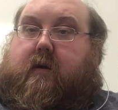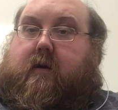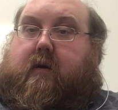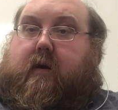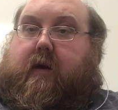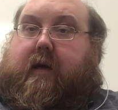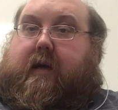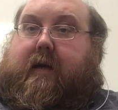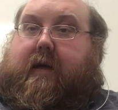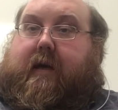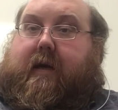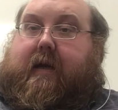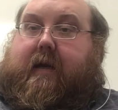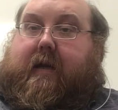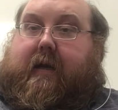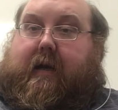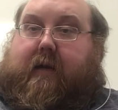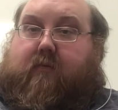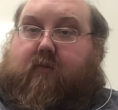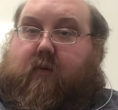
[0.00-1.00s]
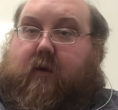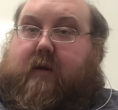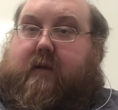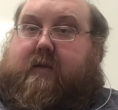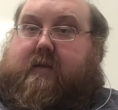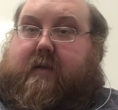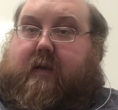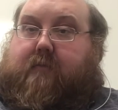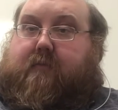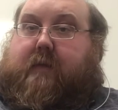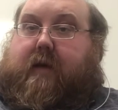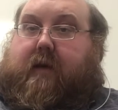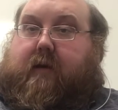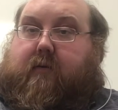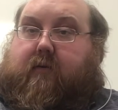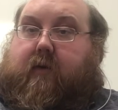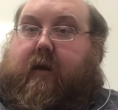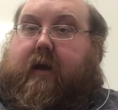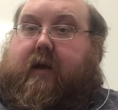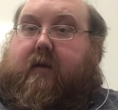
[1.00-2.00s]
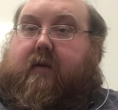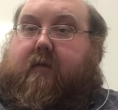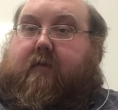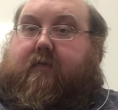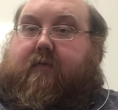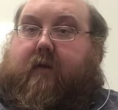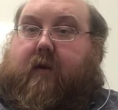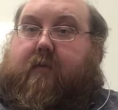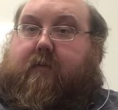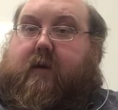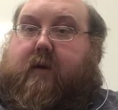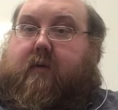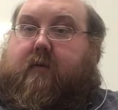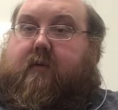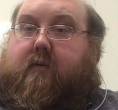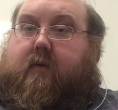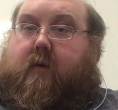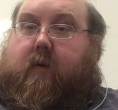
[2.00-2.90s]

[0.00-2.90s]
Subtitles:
All right, and He wants something great from you.